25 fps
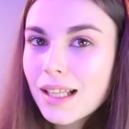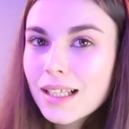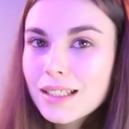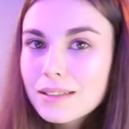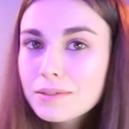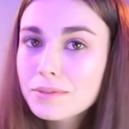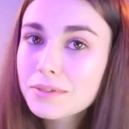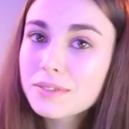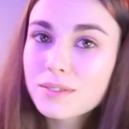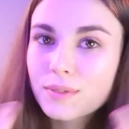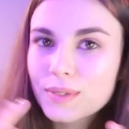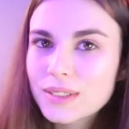
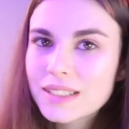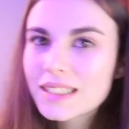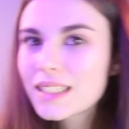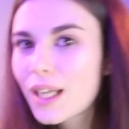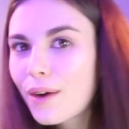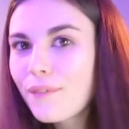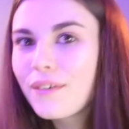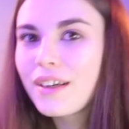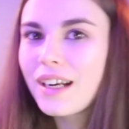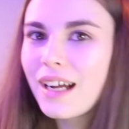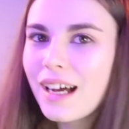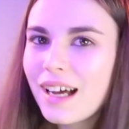Like, what's
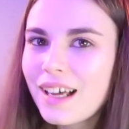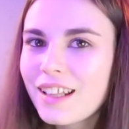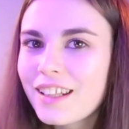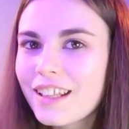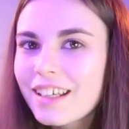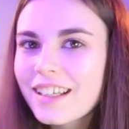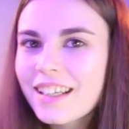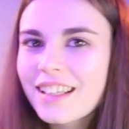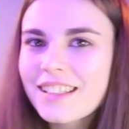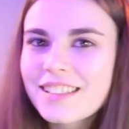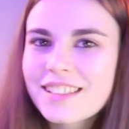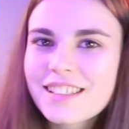going on?
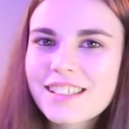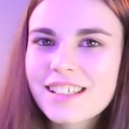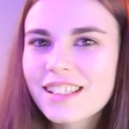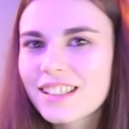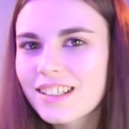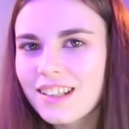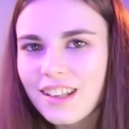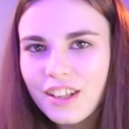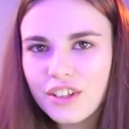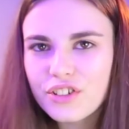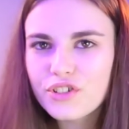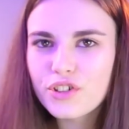Like, is he
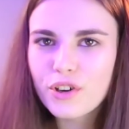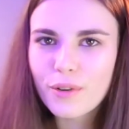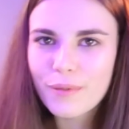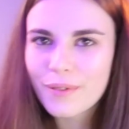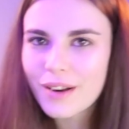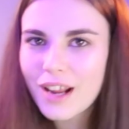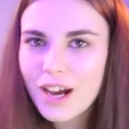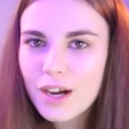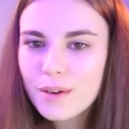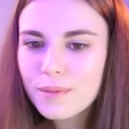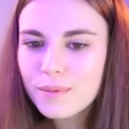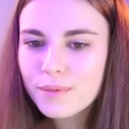gonna like
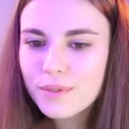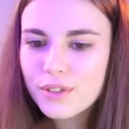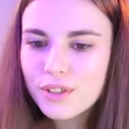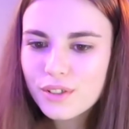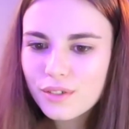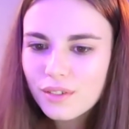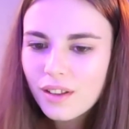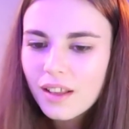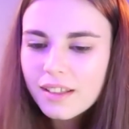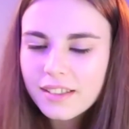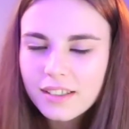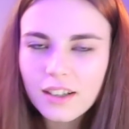drop an album
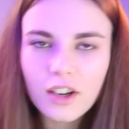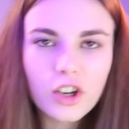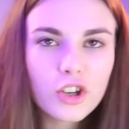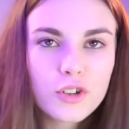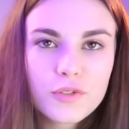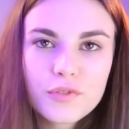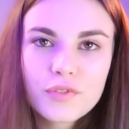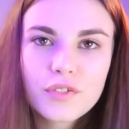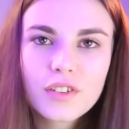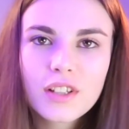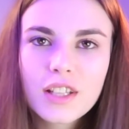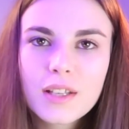soon? Like,
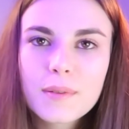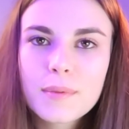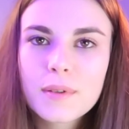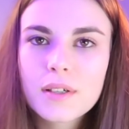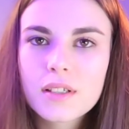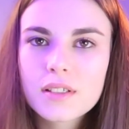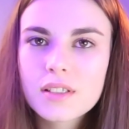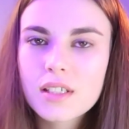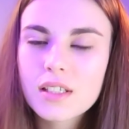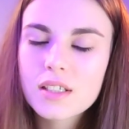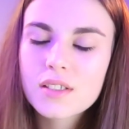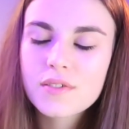hopefully,
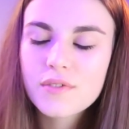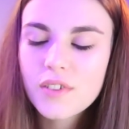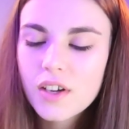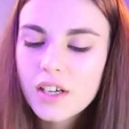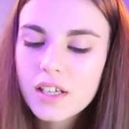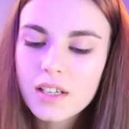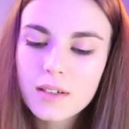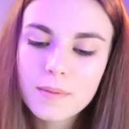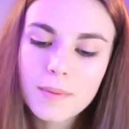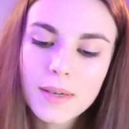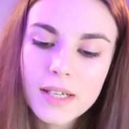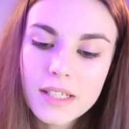because he's
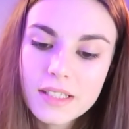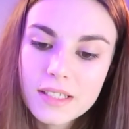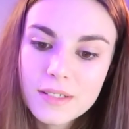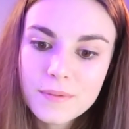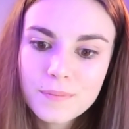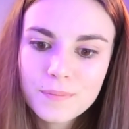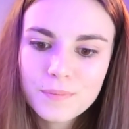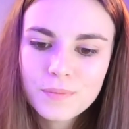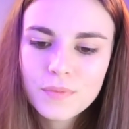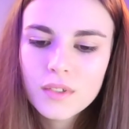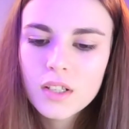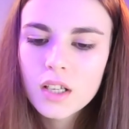fucking
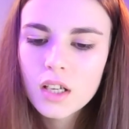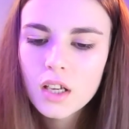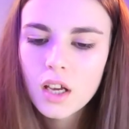amazing.